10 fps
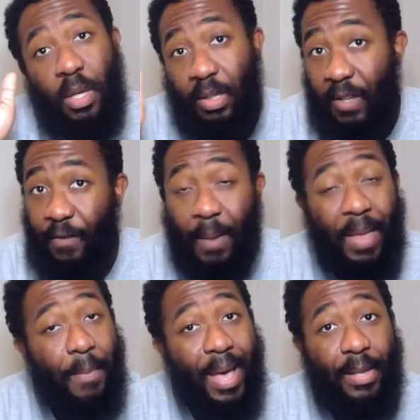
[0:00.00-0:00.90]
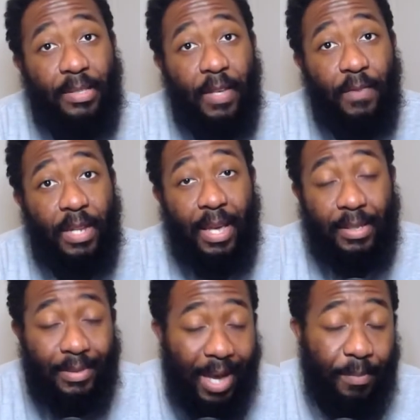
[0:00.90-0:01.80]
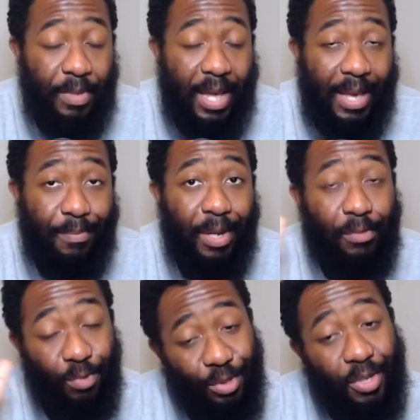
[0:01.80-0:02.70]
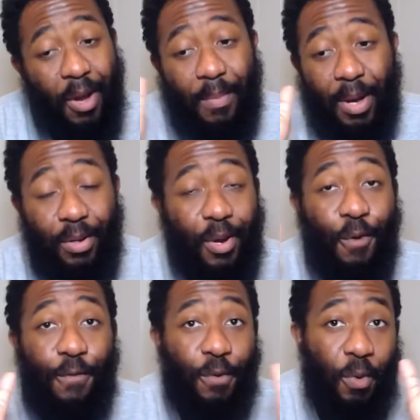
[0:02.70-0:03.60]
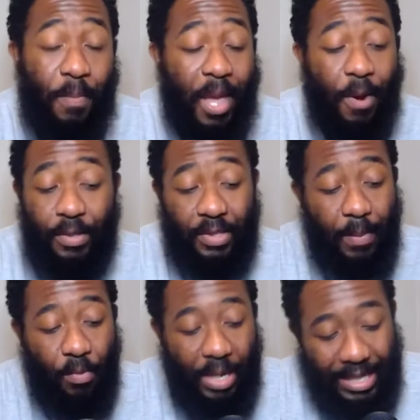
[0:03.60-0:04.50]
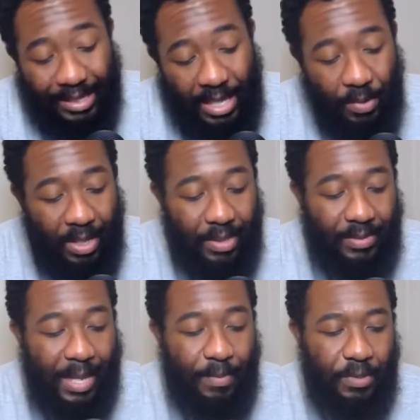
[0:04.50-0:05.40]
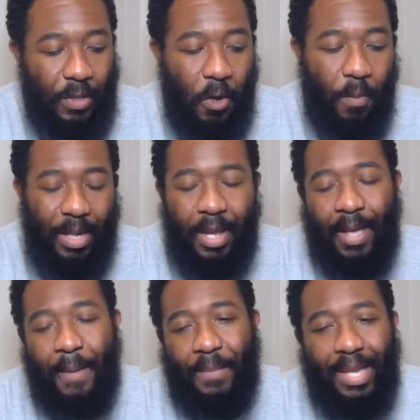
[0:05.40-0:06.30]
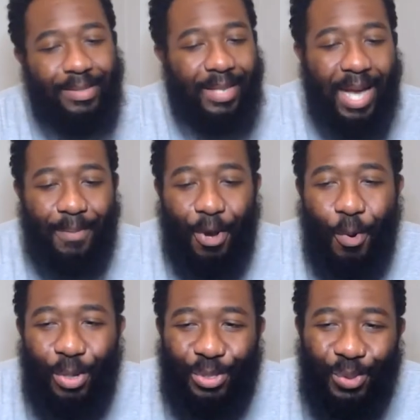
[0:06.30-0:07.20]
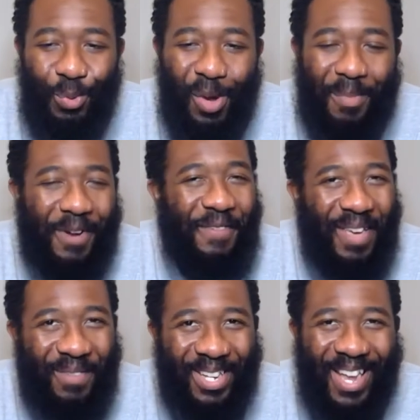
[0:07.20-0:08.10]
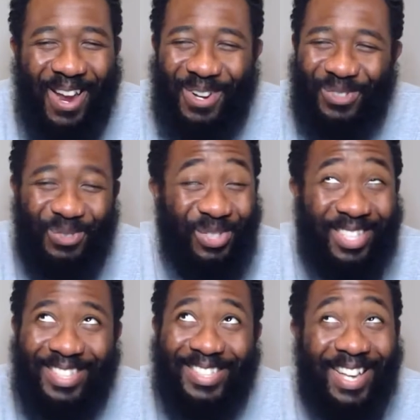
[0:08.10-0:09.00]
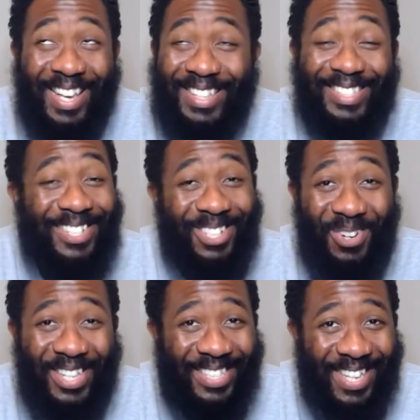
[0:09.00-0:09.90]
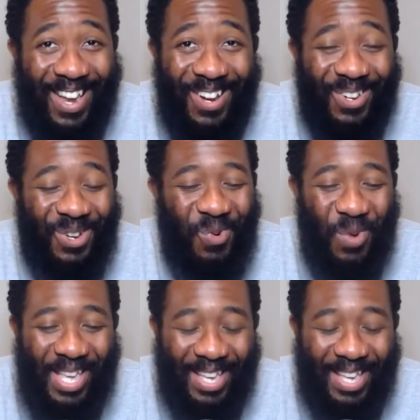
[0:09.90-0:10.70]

if I'm not back in seven days, I'm dead. But we'll talk about Kofu and Paris separating later in this episode. But meantime, going to one of my favorite characters who's just such a crazy character, Queen